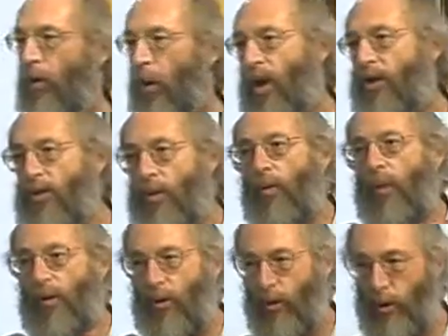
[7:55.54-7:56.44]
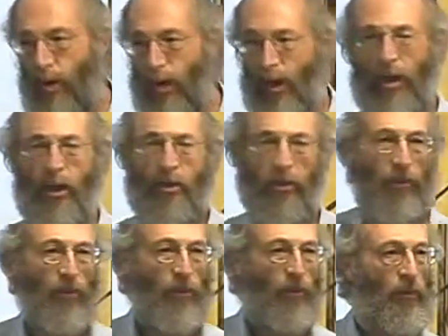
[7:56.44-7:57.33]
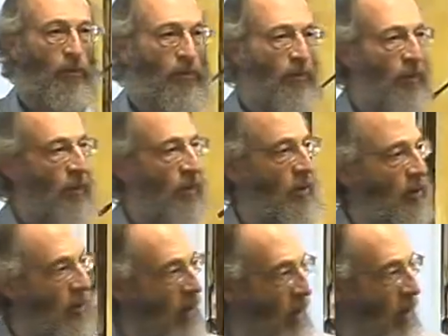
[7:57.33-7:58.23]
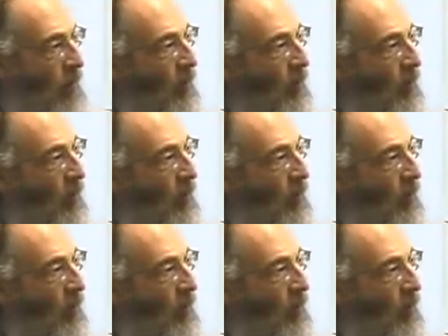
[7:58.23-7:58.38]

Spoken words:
1, 2, and 3 are